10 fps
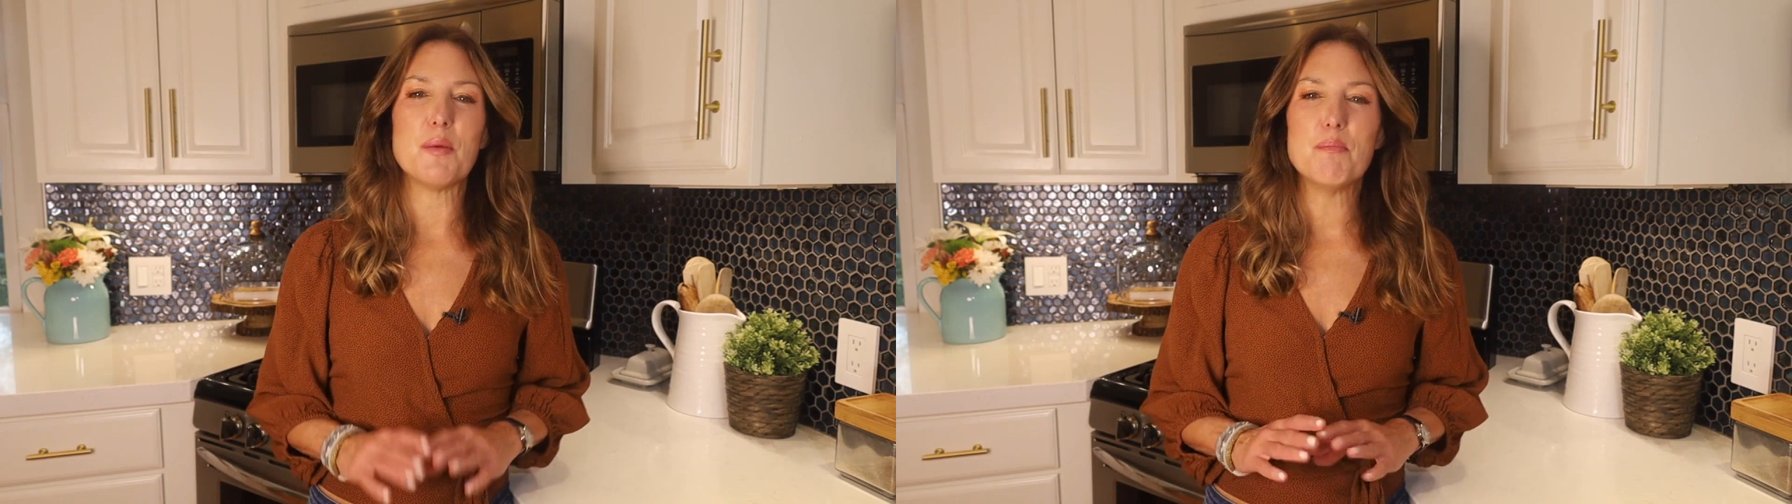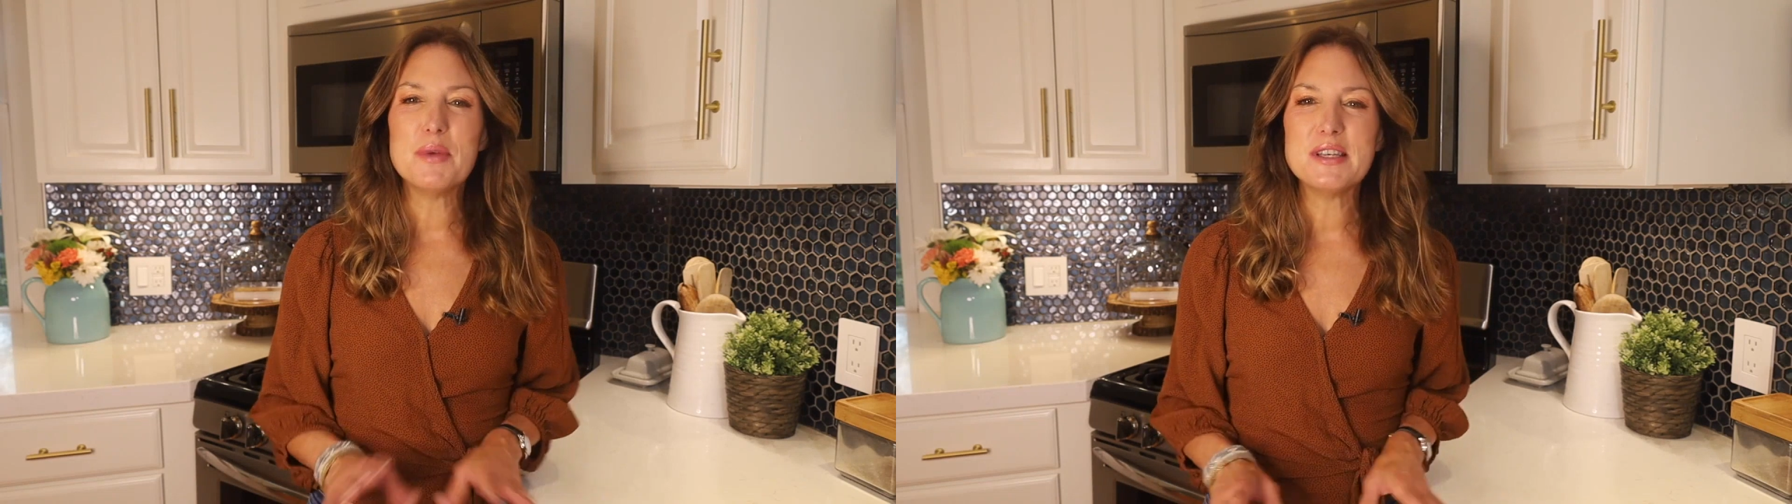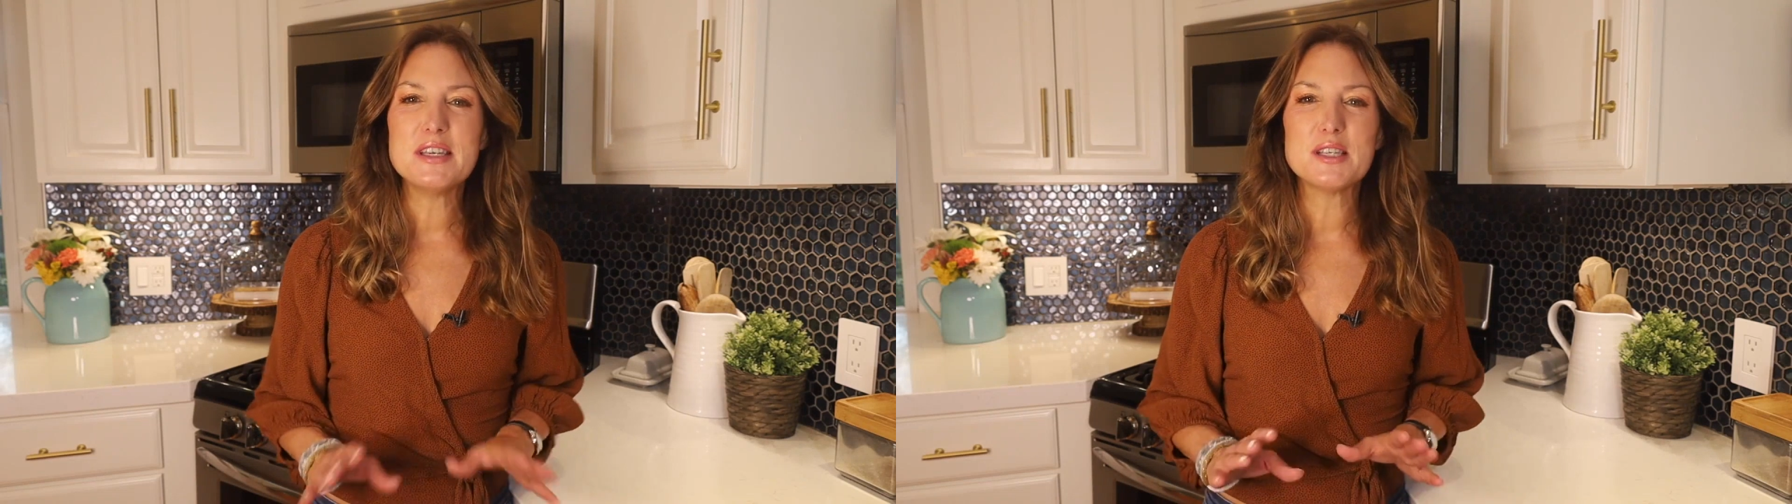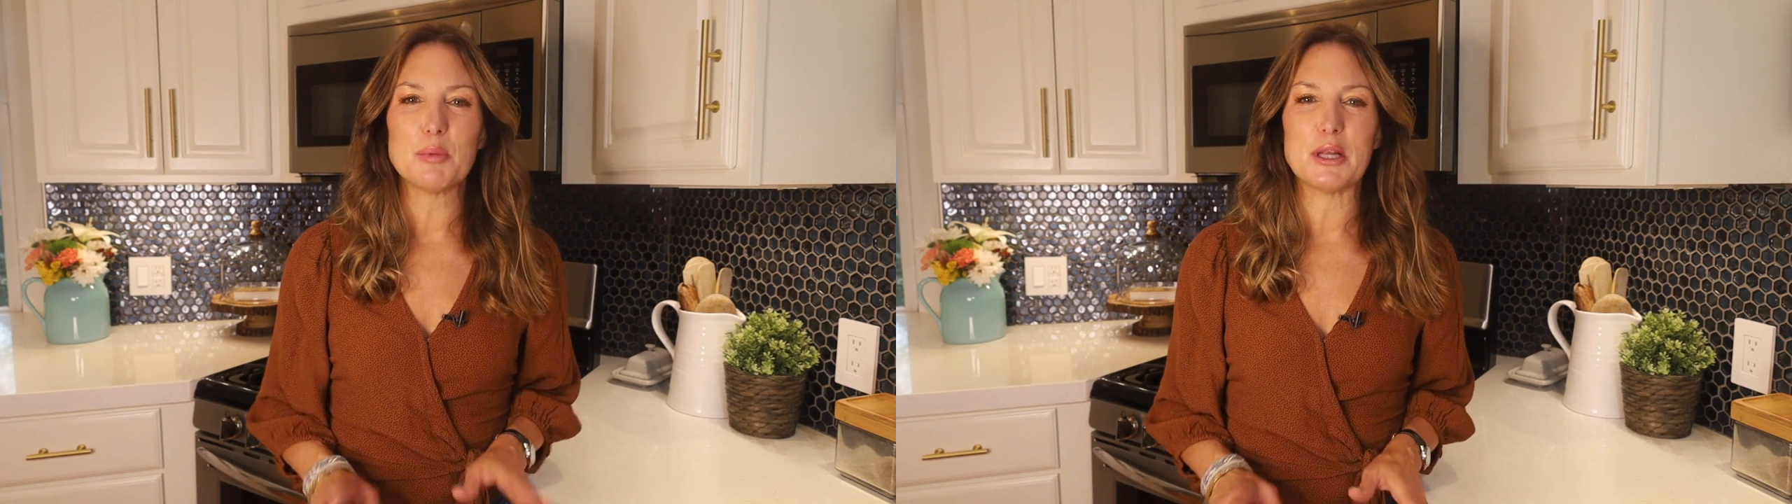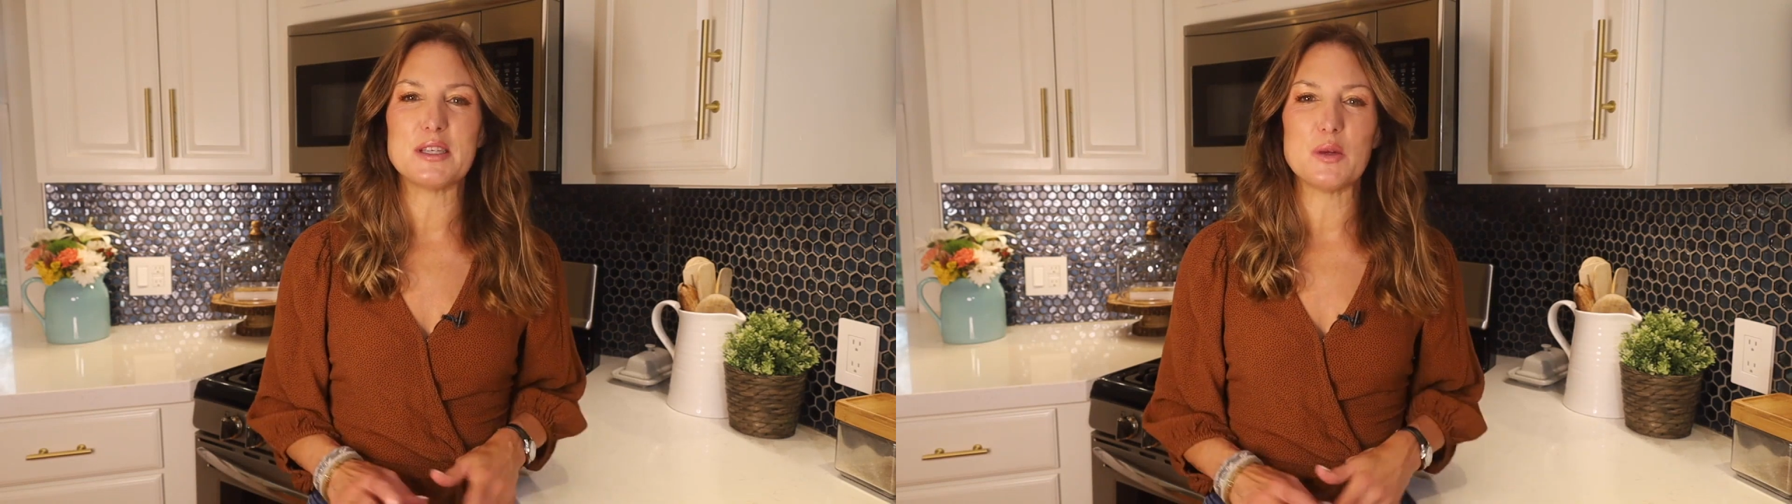the busiest
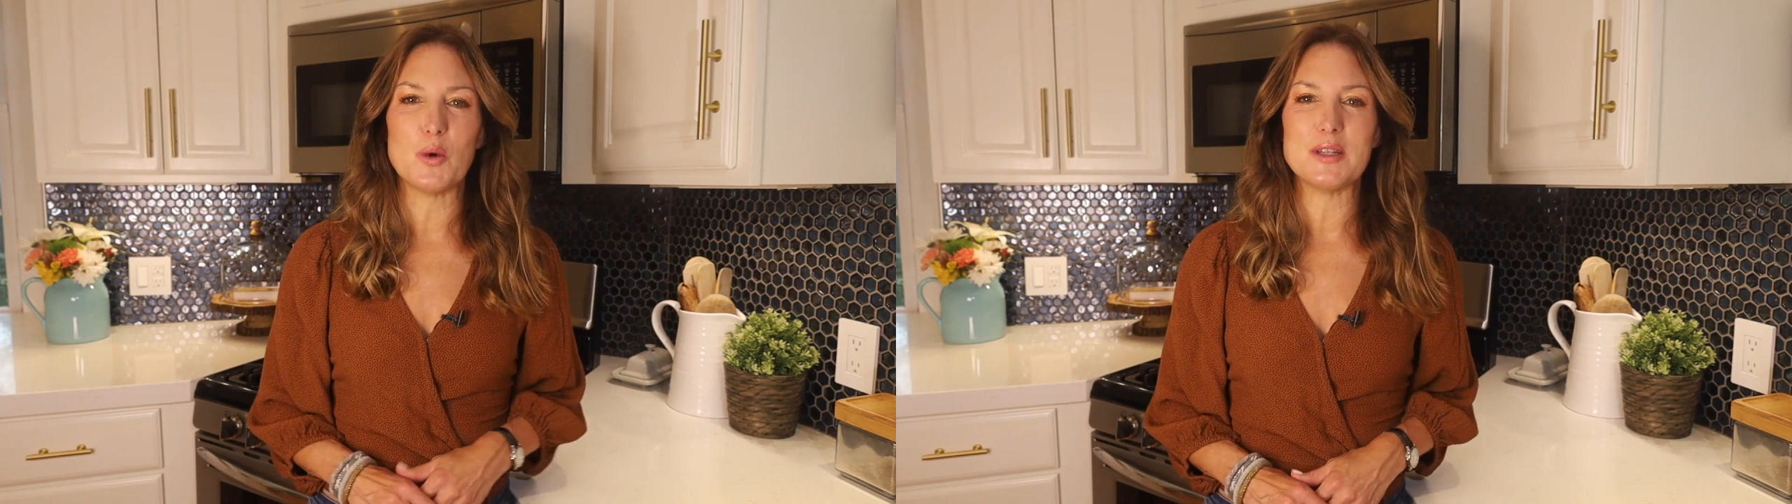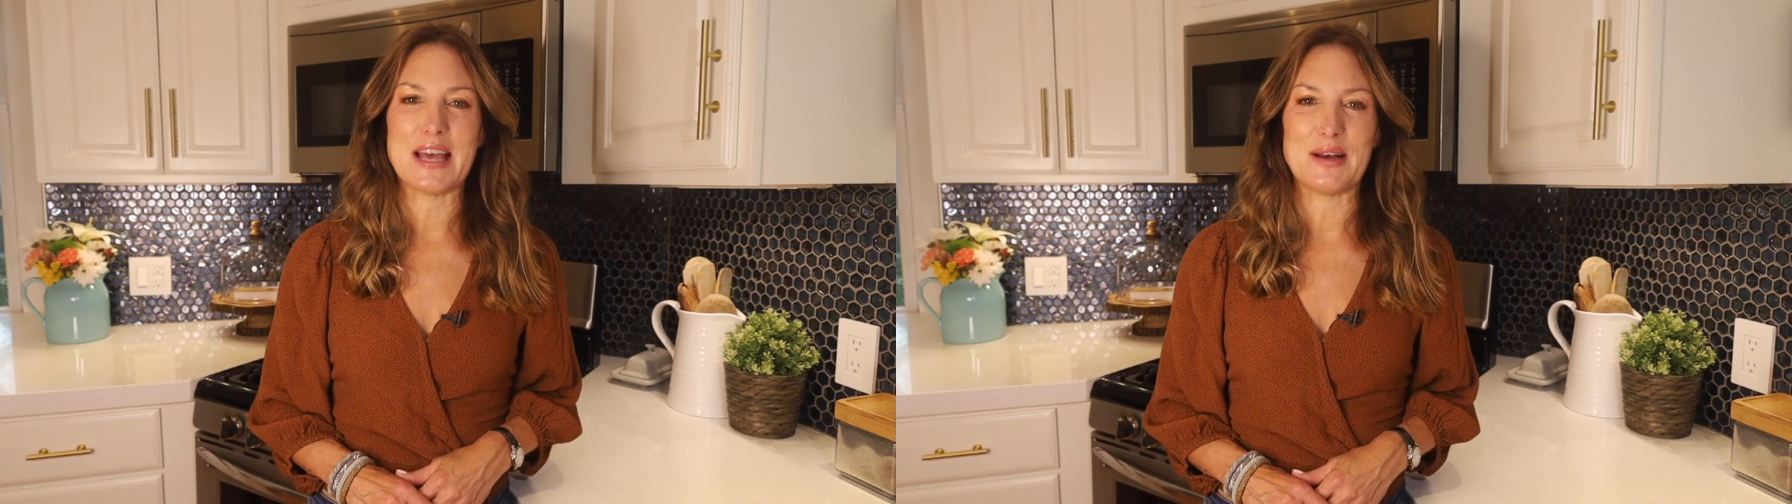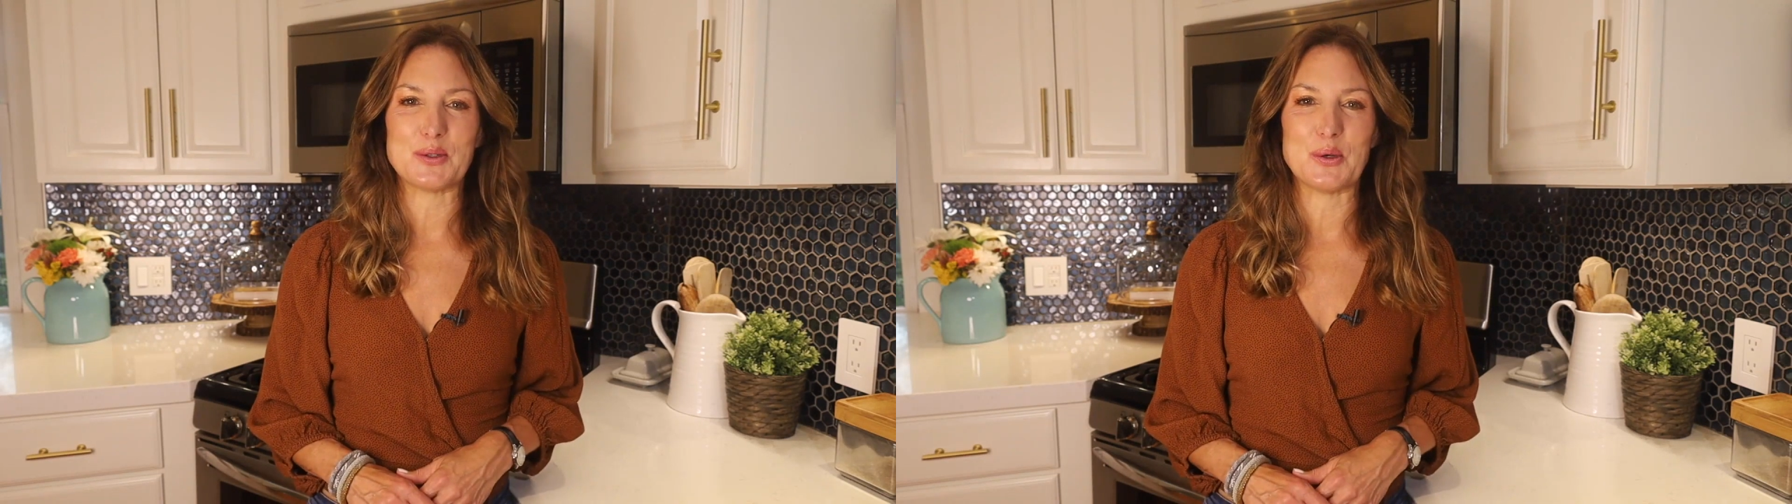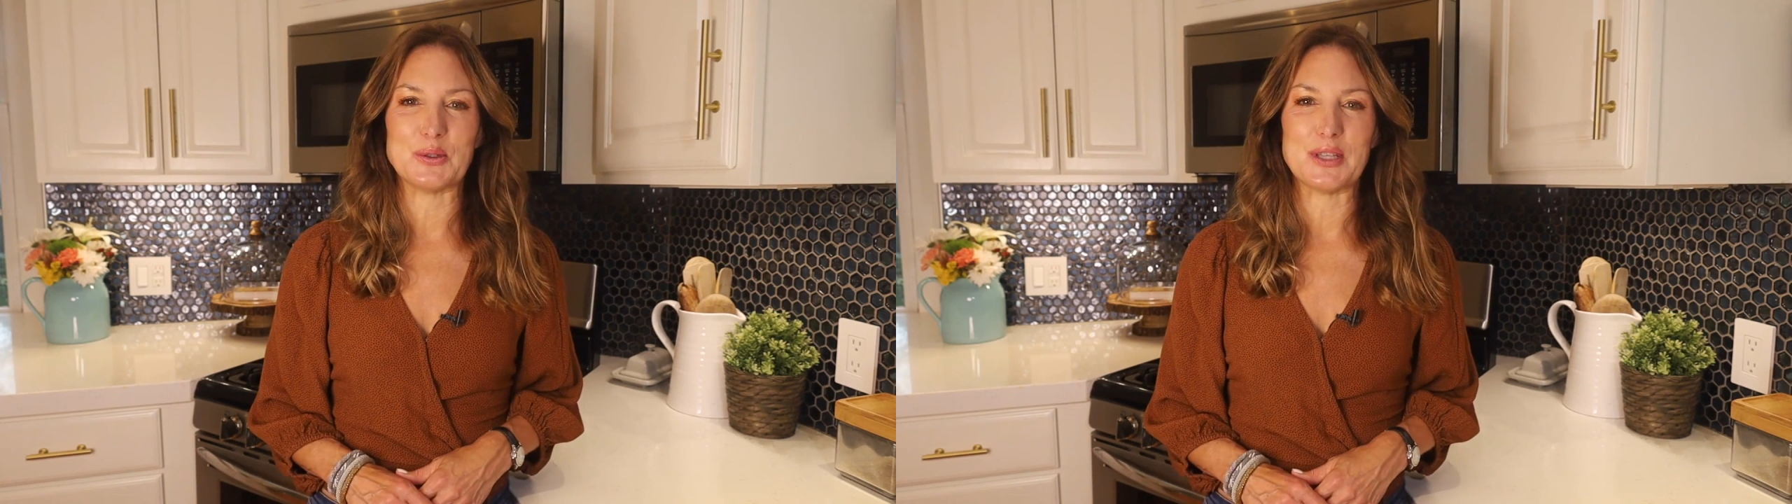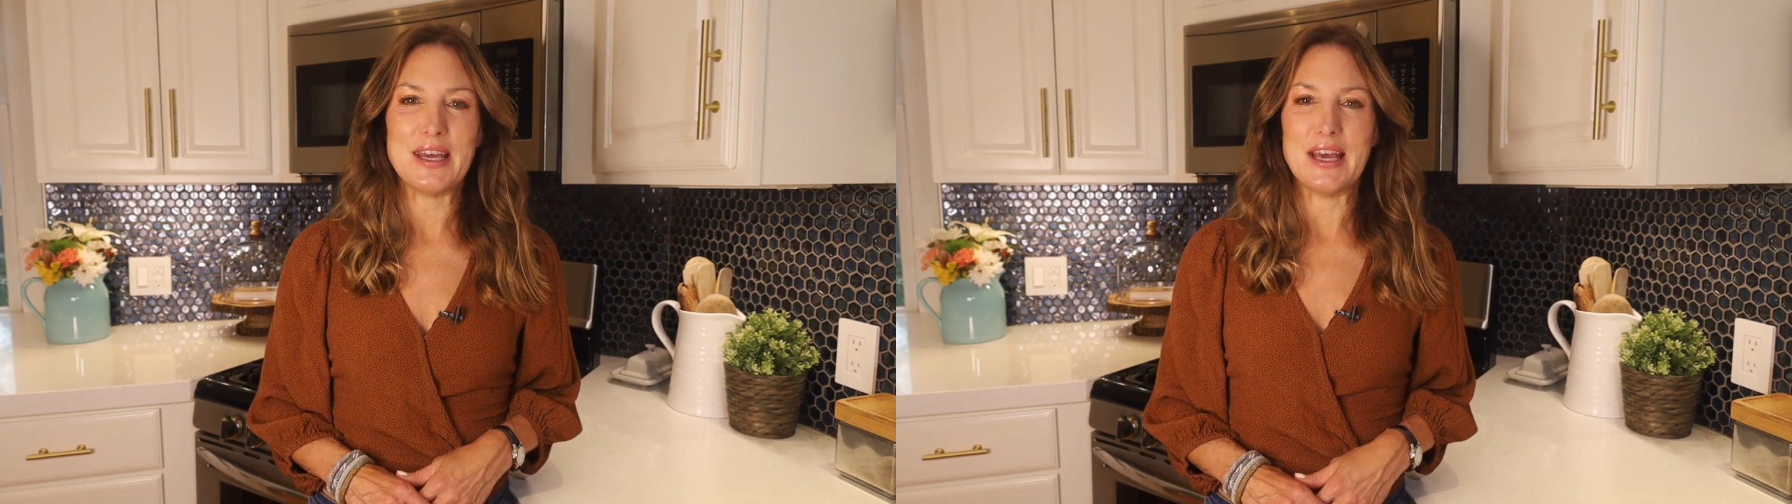place in one's household,